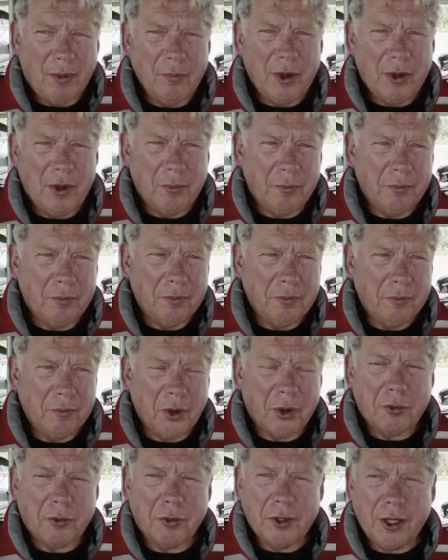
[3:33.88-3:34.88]
Been a
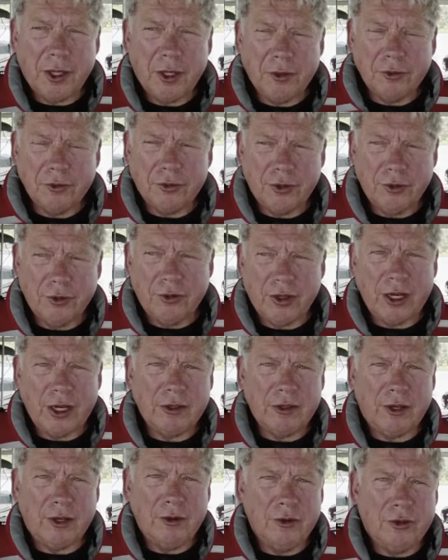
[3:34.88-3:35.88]
Mercury dealer since
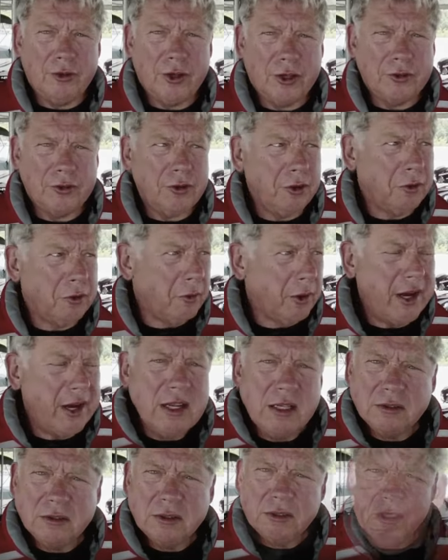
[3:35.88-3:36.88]
1963.
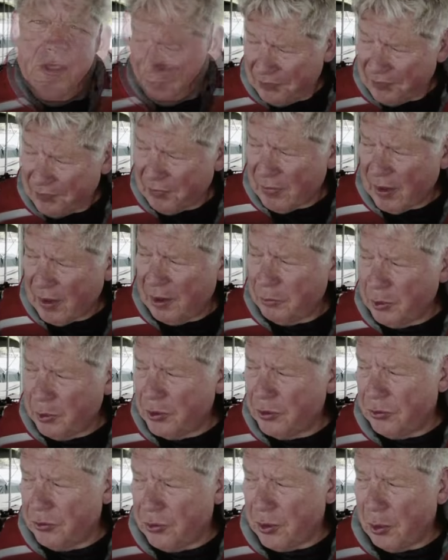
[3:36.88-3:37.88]
It
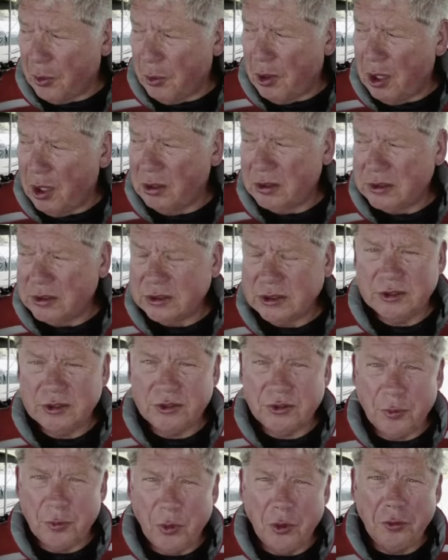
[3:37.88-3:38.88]
runs very well,
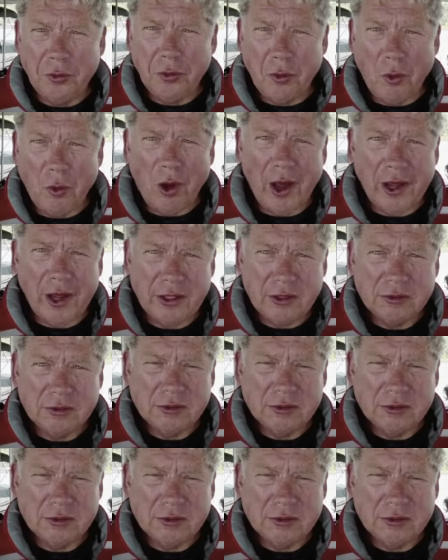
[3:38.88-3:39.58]
smooth, quiet.